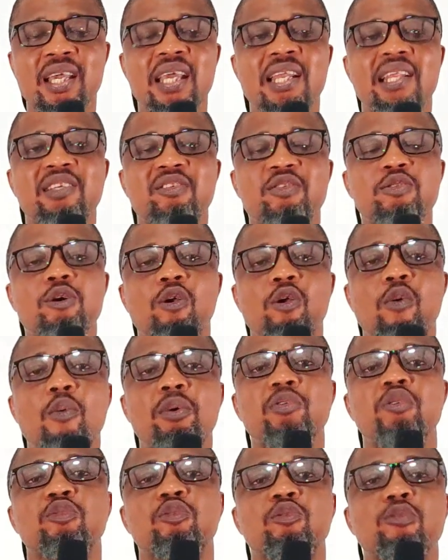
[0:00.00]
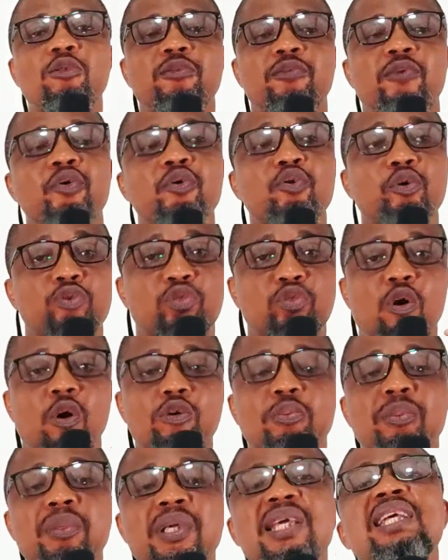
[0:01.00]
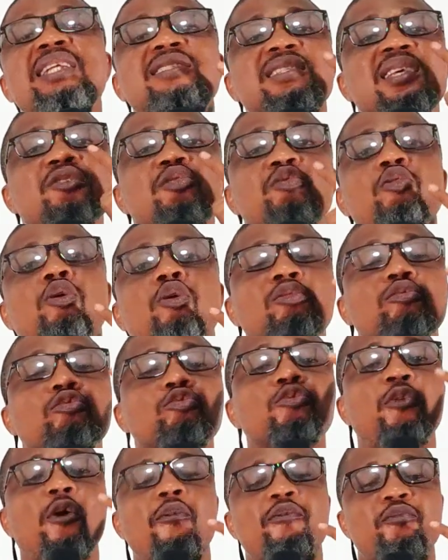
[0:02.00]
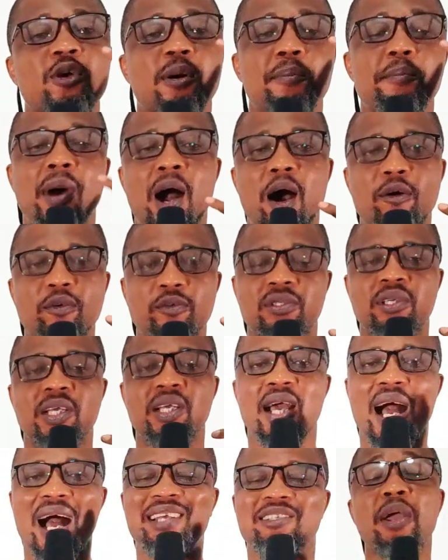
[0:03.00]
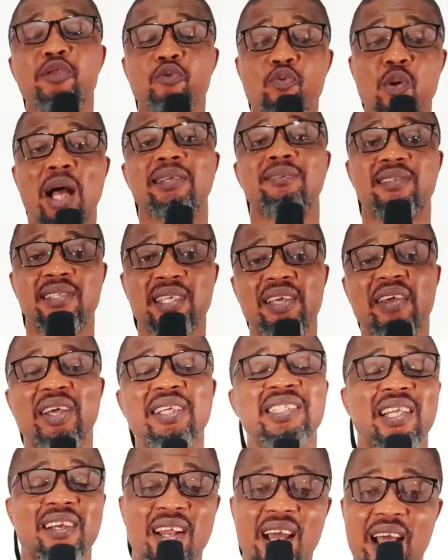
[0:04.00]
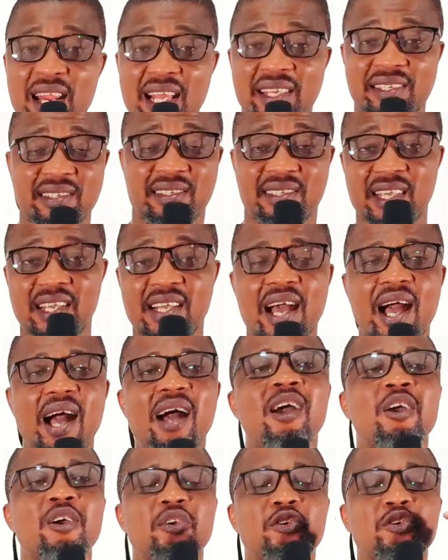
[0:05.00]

It is not always good for your tongue to be hitting the roof of your mouth when you are singing. Generally, as a singer,